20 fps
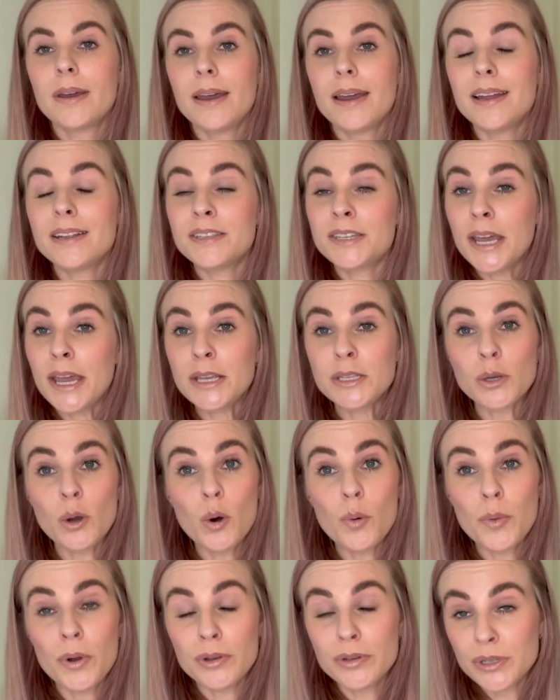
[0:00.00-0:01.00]
It takes
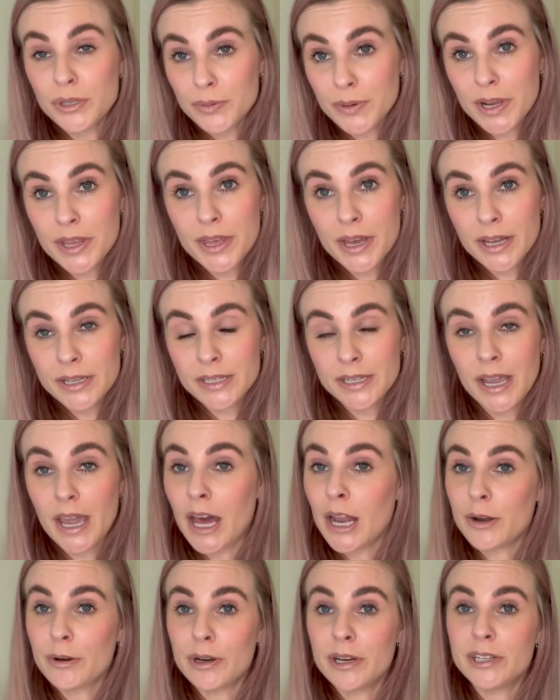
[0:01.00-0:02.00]
almost 3,000
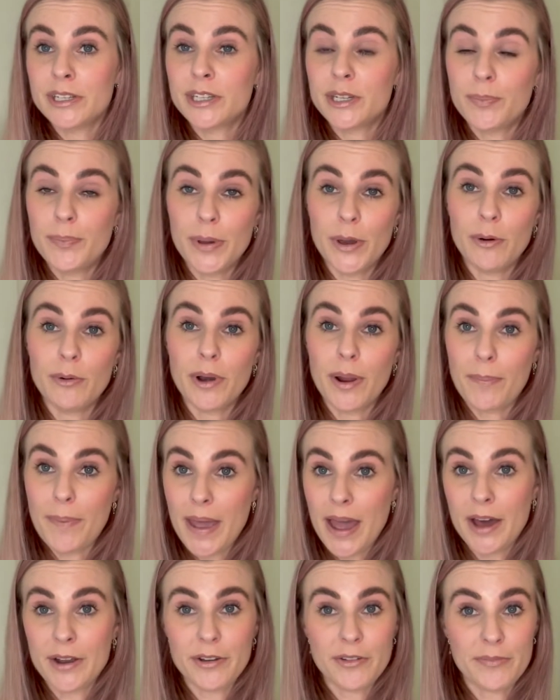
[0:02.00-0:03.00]
calories to build a
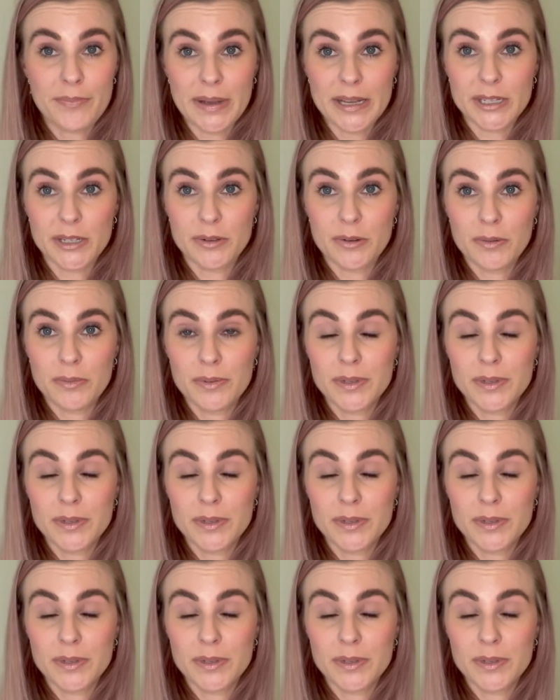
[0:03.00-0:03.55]
pound of muscle.